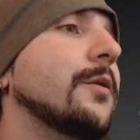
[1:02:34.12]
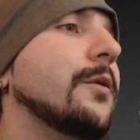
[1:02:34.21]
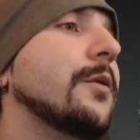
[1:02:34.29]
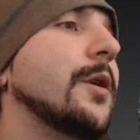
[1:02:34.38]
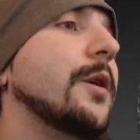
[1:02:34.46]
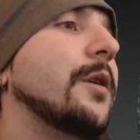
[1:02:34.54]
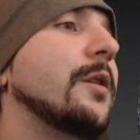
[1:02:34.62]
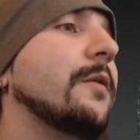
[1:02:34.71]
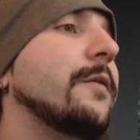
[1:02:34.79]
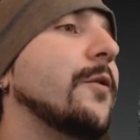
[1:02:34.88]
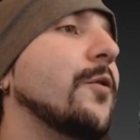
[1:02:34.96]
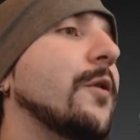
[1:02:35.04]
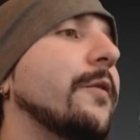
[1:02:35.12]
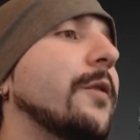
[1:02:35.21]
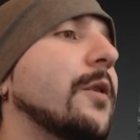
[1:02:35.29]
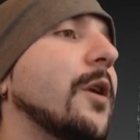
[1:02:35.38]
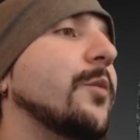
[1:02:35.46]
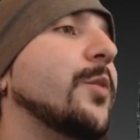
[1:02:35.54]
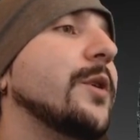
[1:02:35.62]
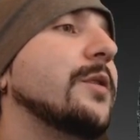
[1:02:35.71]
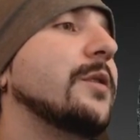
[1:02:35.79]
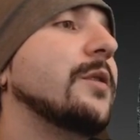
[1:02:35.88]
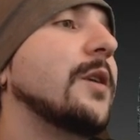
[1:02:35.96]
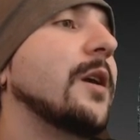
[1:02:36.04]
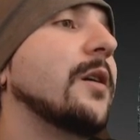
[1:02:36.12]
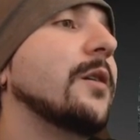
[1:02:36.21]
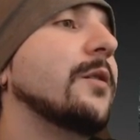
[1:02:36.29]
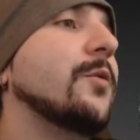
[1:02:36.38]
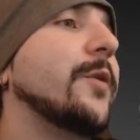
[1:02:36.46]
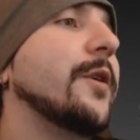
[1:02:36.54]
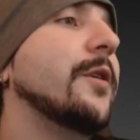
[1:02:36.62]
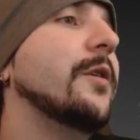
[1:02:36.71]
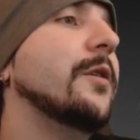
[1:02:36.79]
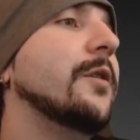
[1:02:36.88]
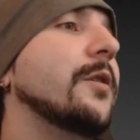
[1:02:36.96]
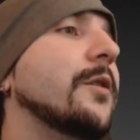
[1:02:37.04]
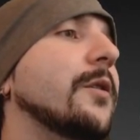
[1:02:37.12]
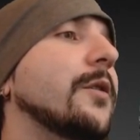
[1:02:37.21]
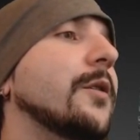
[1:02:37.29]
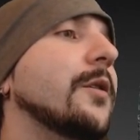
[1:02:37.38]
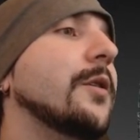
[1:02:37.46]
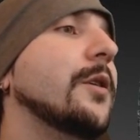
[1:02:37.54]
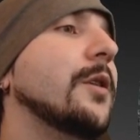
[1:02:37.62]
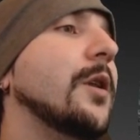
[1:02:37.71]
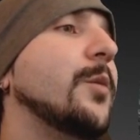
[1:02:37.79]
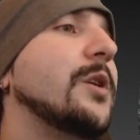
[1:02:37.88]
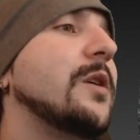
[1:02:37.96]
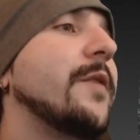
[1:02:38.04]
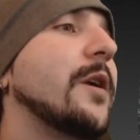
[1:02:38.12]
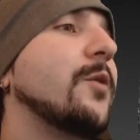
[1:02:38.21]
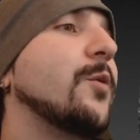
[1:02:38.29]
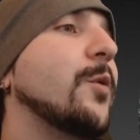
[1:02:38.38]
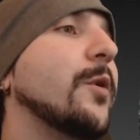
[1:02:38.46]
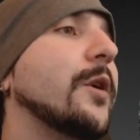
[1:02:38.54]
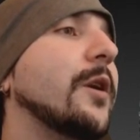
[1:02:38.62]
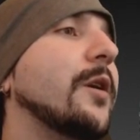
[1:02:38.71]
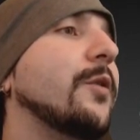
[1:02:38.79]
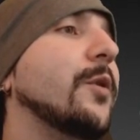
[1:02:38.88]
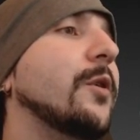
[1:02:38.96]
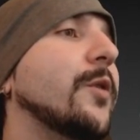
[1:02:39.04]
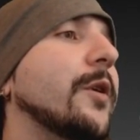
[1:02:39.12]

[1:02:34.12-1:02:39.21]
I think the flow of the cloth piece is kind of weird. Let me see if I can rework it here real quick.